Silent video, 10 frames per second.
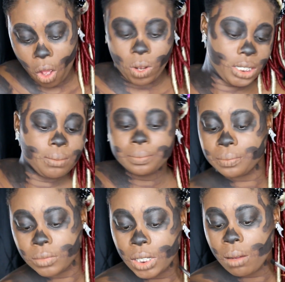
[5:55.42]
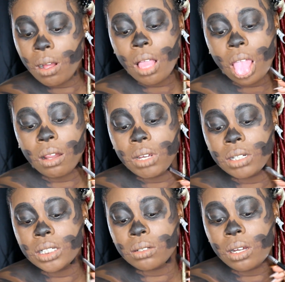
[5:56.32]
And I decided to leave them in just
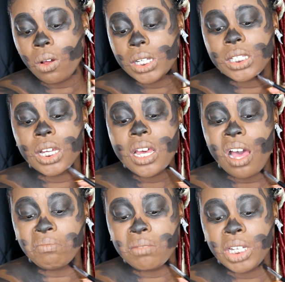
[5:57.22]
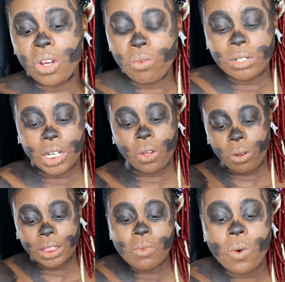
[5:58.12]
so it was more real and you
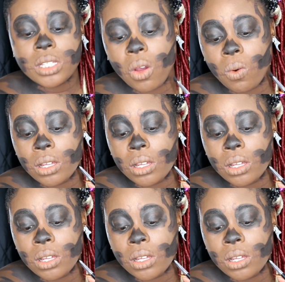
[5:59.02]
guys knew that